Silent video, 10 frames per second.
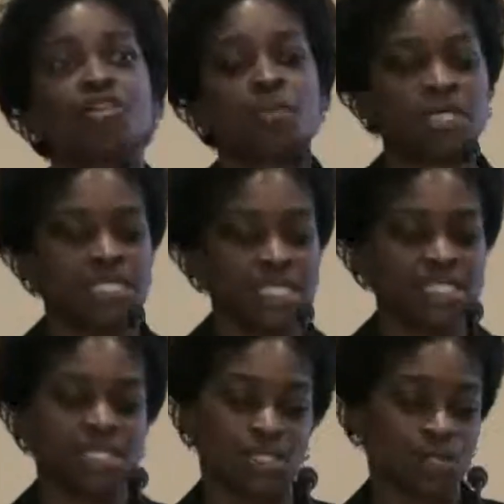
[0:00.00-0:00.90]
from a
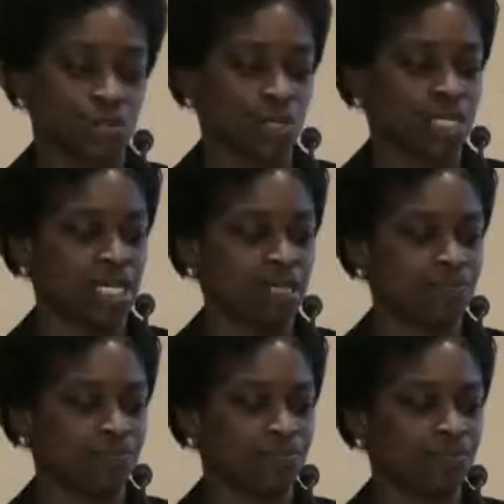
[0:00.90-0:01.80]
distant community,
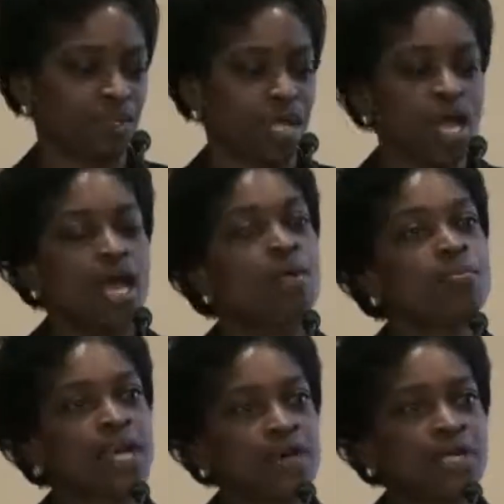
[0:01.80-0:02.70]

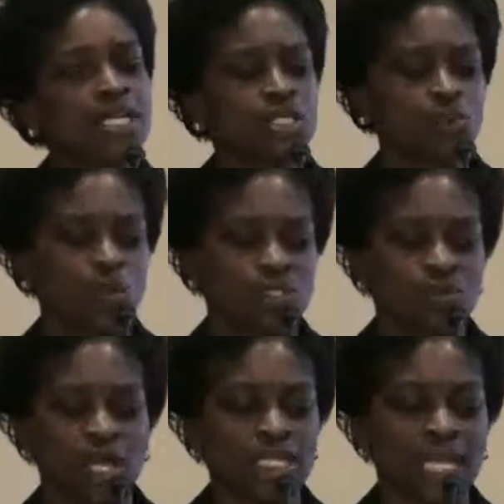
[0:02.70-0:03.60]
Americans once
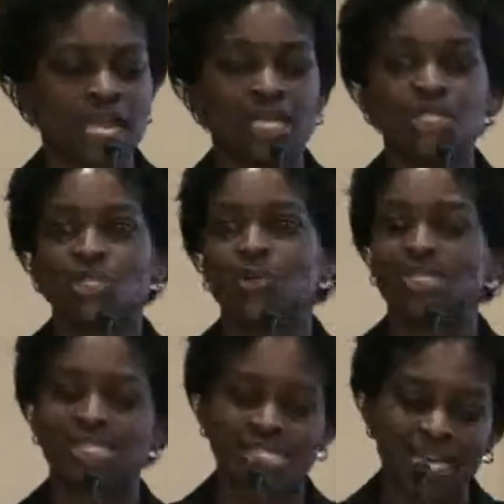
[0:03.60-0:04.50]
relegated to a
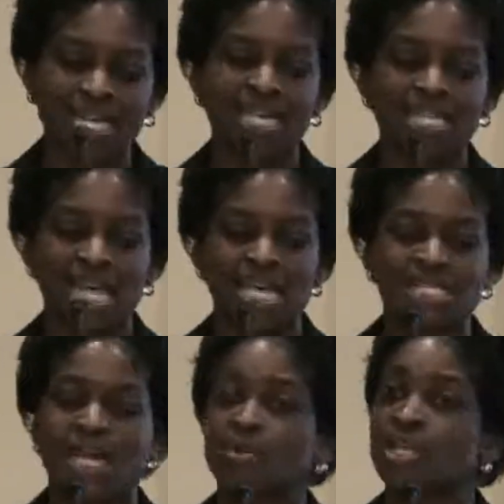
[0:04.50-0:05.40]
second-class
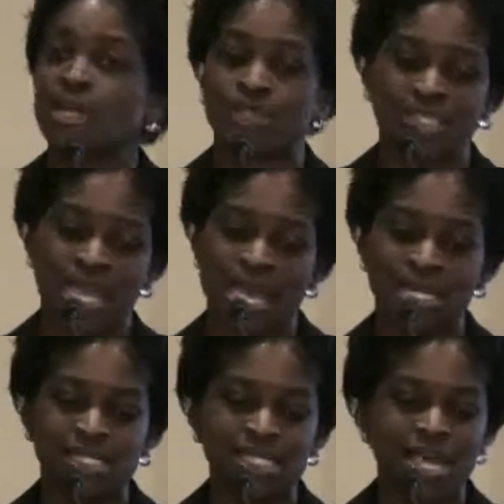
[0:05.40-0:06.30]
health care
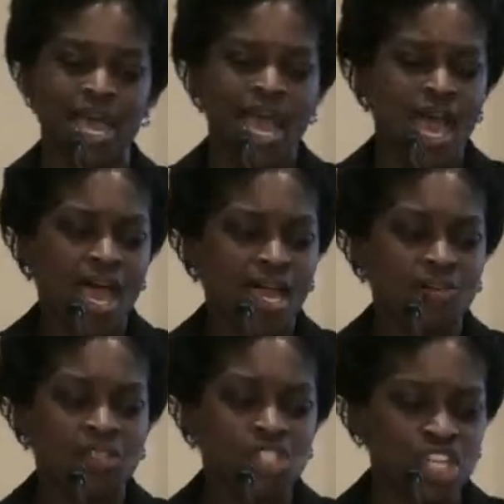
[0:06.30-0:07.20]
status have
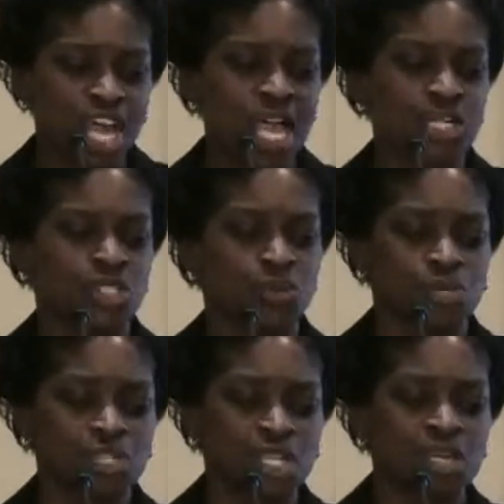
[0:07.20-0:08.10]
a chance to
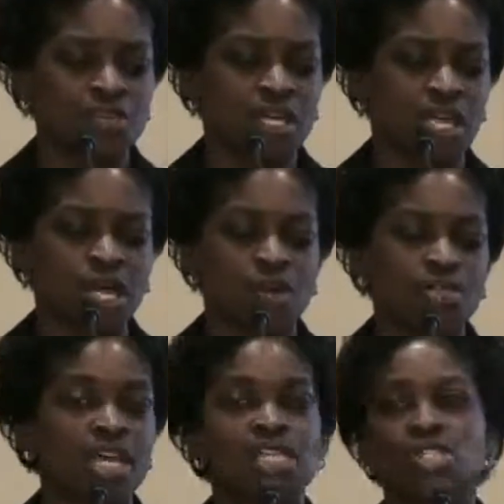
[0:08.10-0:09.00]
receive the care
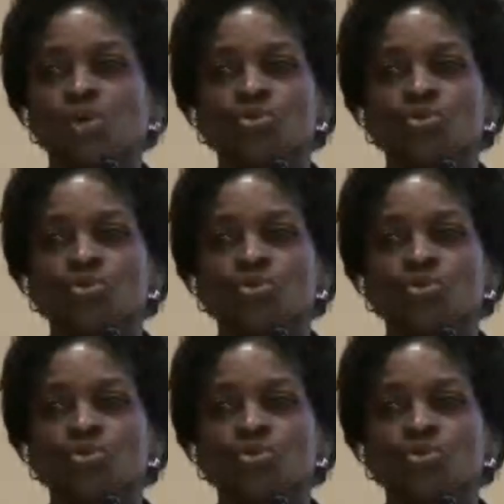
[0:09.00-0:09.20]
they so